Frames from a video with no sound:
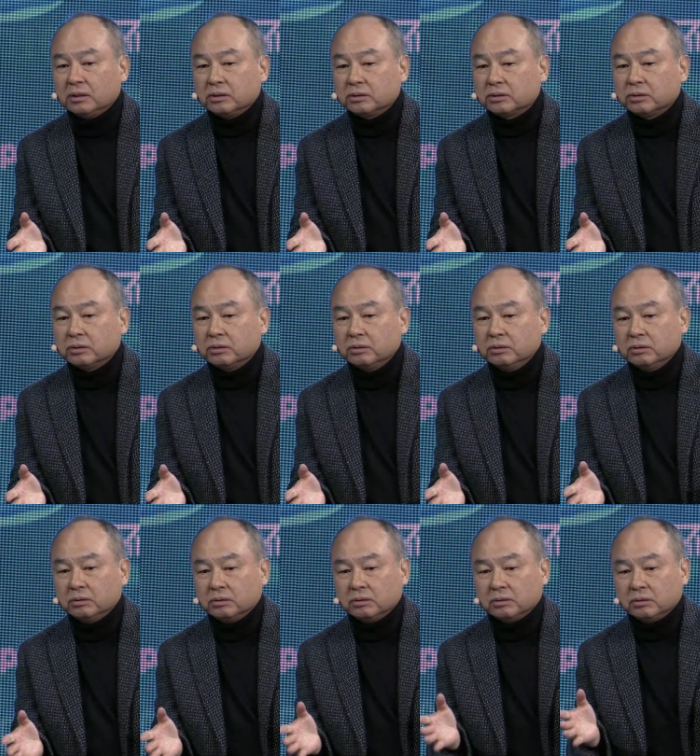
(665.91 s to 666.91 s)

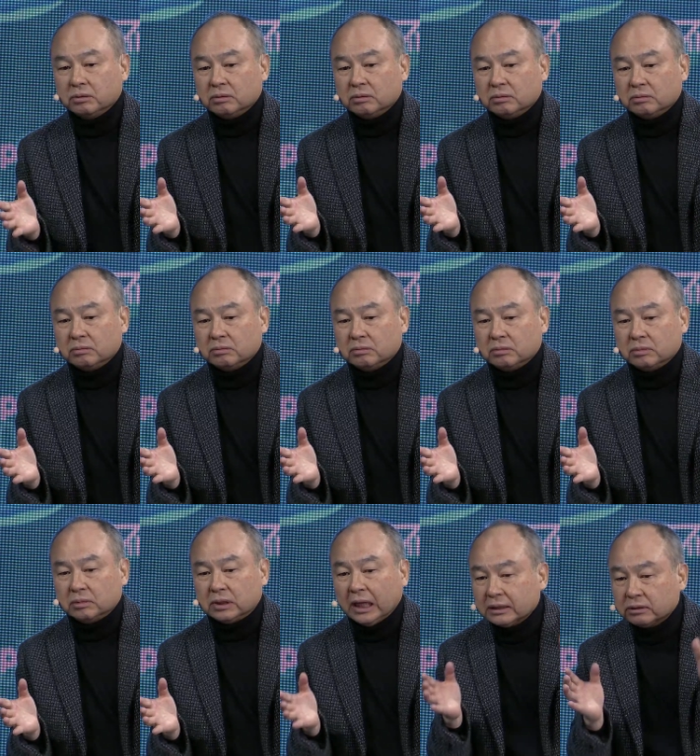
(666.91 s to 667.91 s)
So
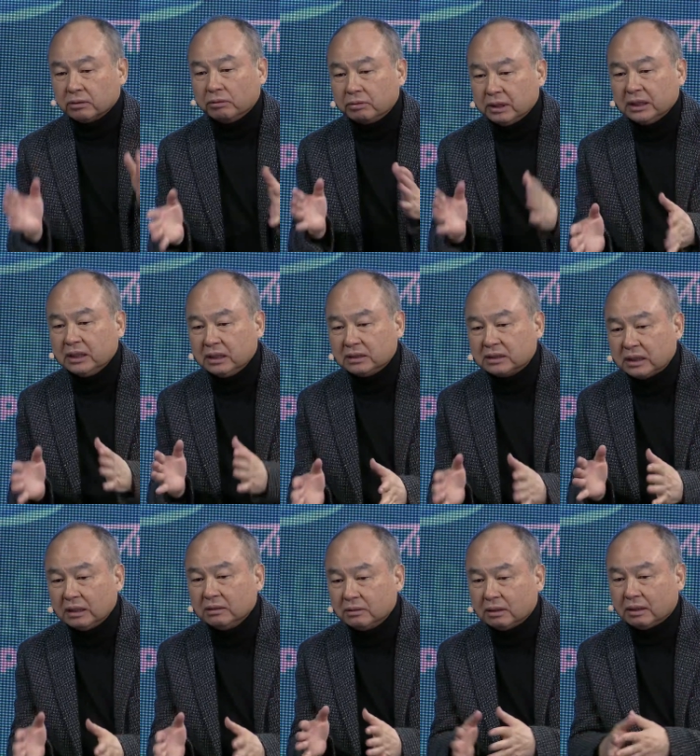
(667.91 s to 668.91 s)
that's already a
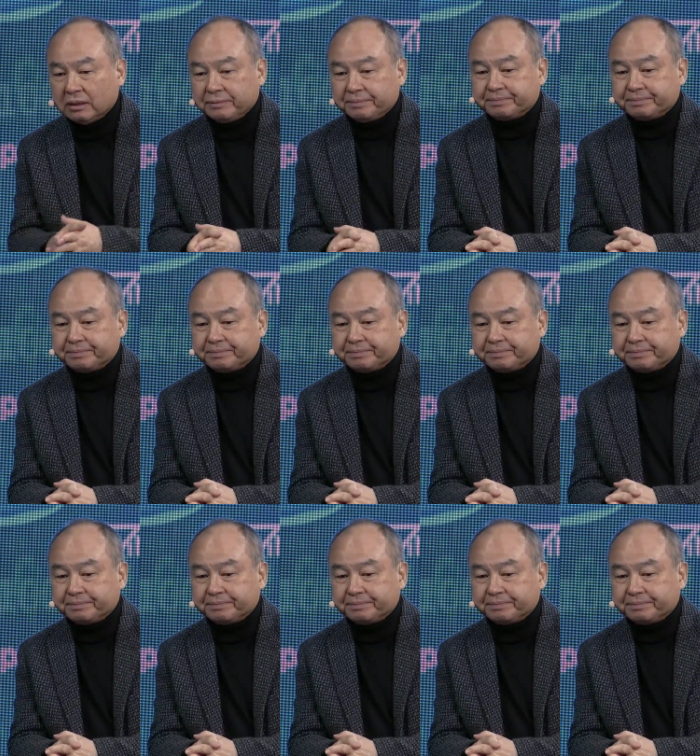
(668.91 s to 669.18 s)
center.